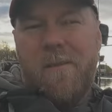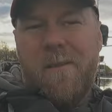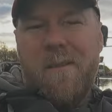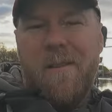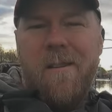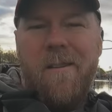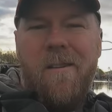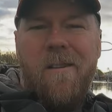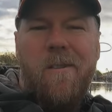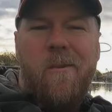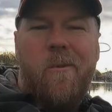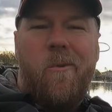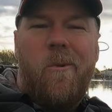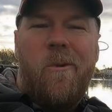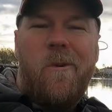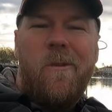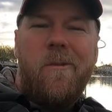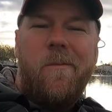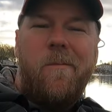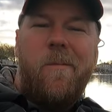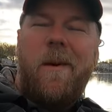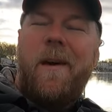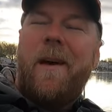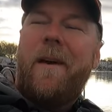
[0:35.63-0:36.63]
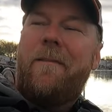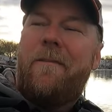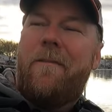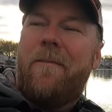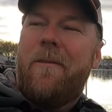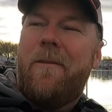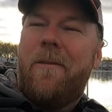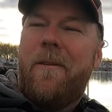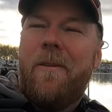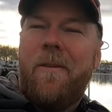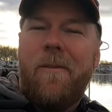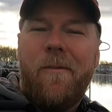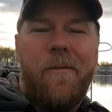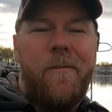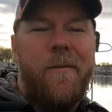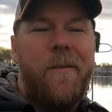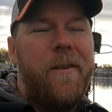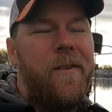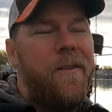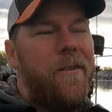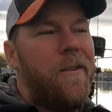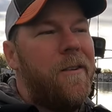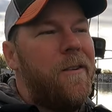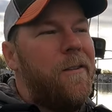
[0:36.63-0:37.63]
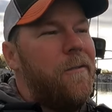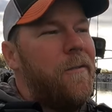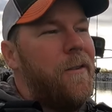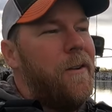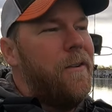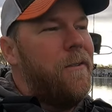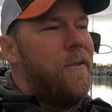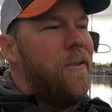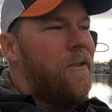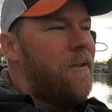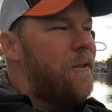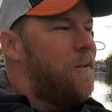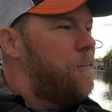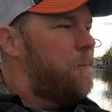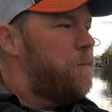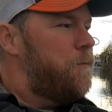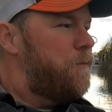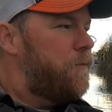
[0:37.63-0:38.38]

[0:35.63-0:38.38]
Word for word: Alright, welcome back for another fishing adventure.